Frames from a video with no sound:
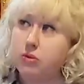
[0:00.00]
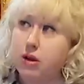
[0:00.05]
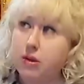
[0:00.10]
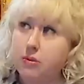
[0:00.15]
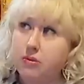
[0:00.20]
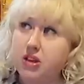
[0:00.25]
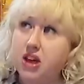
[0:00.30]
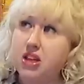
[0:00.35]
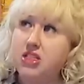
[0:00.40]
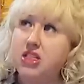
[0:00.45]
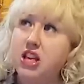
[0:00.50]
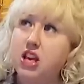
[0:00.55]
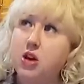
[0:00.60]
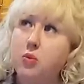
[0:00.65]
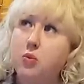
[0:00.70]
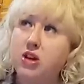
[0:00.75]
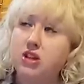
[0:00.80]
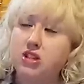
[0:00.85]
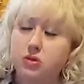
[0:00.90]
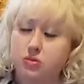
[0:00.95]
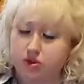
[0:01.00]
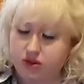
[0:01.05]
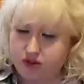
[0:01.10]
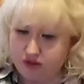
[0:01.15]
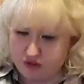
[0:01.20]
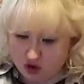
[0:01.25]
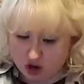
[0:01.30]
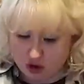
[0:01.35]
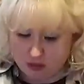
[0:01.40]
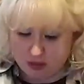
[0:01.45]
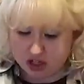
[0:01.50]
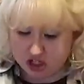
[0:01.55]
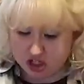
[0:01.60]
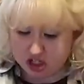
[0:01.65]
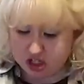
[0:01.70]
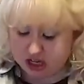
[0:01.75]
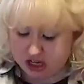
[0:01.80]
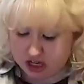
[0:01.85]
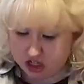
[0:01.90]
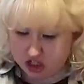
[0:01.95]
um, I think it was a
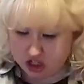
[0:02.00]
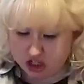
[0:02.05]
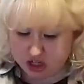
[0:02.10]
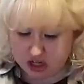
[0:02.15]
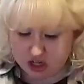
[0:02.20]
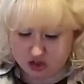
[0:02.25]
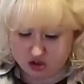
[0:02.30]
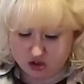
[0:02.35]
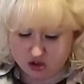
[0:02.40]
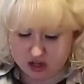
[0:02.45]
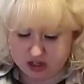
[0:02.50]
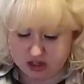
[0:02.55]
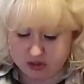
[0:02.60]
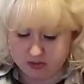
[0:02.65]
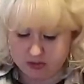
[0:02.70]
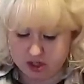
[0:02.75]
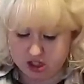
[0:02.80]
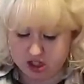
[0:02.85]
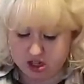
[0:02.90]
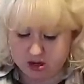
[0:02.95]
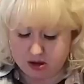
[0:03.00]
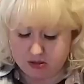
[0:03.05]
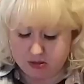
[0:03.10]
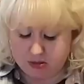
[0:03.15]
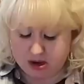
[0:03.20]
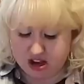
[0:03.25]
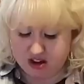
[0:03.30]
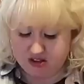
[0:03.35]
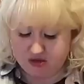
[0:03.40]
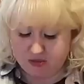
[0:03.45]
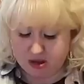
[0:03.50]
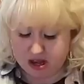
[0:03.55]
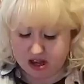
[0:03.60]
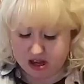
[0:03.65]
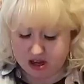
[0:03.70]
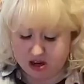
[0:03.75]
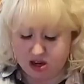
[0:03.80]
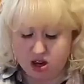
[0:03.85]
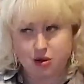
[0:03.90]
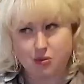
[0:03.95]
refurbished engine and transmission. It might have
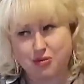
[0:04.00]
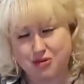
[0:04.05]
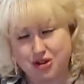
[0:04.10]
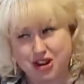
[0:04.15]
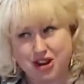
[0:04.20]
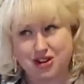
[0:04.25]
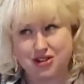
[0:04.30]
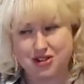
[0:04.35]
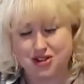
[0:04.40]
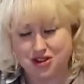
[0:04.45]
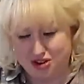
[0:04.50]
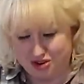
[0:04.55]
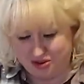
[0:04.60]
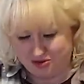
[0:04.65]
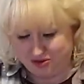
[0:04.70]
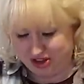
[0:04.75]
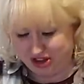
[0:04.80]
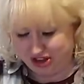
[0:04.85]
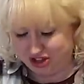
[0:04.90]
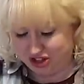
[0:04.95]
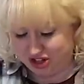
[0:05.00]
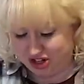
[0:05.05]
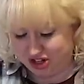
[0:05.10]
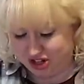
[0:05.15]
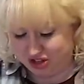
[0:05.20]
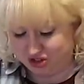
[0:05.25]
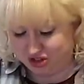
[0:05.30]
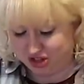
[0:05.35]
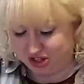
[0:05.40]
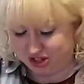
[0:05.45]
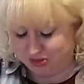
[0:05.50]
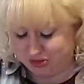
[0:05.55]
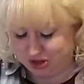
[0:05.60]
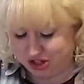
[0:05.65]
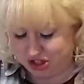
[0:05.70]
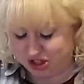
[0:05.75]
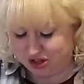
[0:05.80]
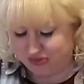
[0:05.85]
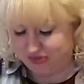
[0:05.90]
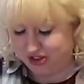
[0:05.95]
been a brand new engine and
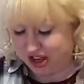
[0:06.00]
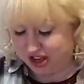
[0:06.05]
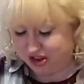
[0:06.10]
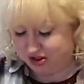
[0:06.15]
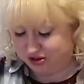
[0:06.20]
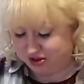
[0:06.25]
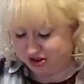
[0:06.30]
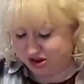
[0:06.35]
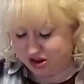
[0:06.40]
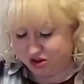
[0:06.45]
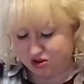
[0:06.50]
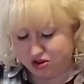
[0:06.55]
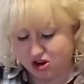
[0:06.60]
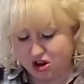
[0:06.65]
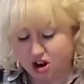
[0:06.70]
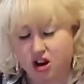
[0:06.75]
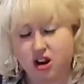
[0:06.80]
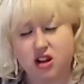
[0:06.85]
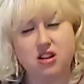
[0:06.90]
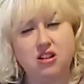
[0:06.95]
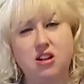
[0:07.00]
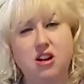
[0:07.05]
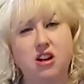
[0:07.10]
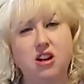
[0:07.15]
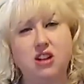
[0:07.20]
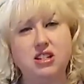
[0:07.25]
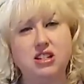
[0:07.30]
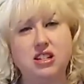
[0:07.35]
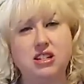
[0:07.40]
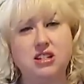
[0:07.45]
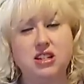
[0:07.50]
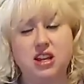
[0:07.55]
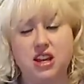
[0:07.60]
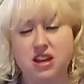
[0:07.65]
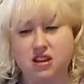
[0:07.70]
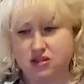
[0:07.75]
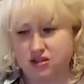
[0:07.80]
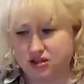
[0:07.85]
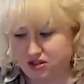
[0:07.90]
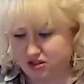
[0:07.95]
transmission. I don't know. Car, car
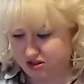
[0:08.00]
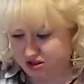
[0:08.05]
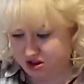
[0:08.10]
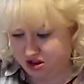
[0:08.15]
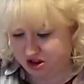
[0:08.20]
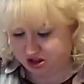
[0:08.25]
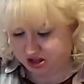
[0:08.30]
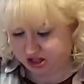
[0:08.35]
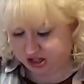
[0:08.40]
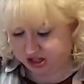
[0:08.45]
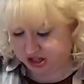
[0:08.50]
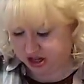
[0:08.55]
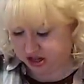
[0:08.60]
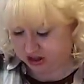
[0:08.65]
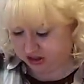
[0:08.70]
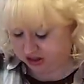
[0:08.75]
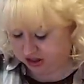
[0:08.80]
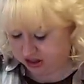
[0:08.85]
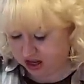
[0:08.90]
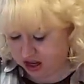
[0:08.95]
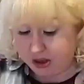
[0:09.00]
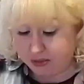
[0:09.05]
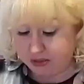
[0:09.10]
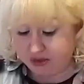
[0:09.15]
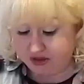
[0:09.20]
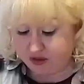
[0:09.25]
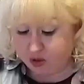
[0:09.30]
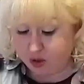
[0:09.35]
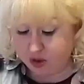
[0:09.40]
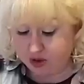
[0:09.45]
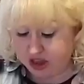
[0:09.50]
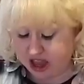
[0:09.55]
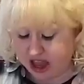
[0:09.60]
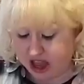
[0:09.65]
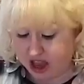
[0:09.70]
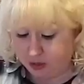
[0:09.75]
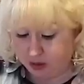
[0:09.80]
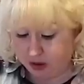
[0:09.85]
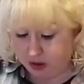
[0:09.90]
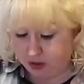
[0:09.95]
details, car details. And before
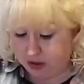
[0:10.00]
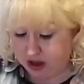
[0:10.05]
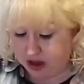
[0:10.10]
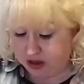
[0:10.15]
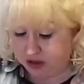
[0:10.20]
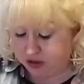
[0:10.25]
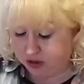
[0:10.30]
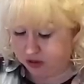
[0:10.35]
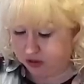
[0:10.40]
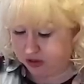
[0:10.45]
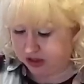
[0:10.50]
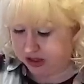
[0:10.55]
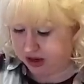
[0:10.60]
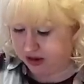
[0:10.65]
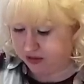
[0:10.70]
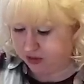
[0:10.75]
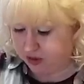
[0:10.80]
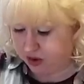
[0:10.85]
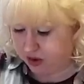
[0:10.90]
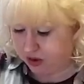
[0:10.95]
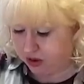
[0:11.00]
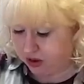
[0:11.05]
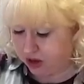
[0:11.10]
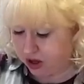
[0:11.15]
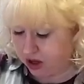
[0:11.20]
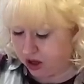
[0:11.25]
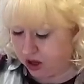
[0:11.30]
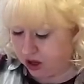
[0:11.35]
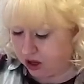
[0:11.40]
that, we went through several